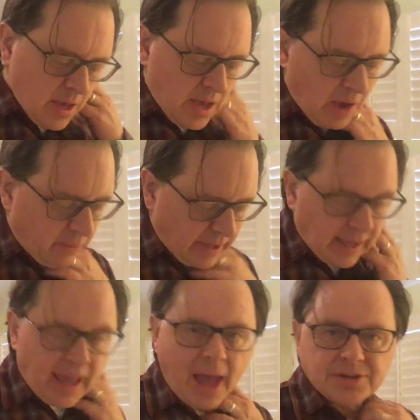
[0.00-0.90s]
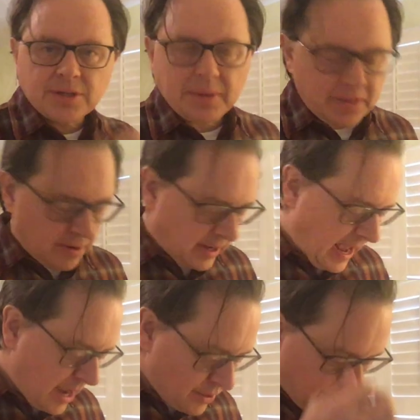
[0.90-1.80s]
And we can catch them in their
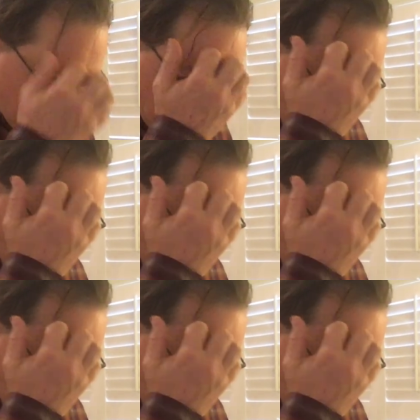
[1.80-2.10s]
candor.